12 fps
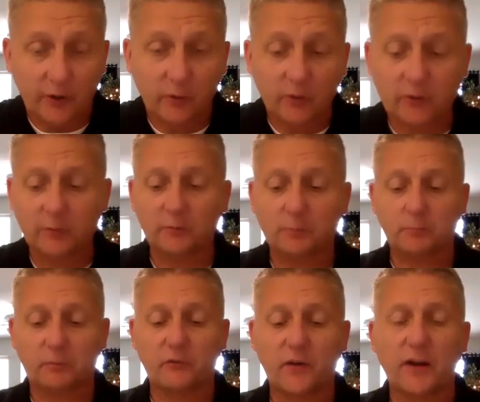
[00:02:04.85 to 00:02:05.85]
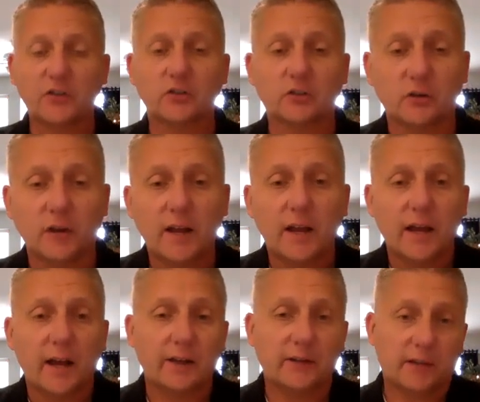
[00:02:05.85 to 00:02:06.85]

You want it to be as professional as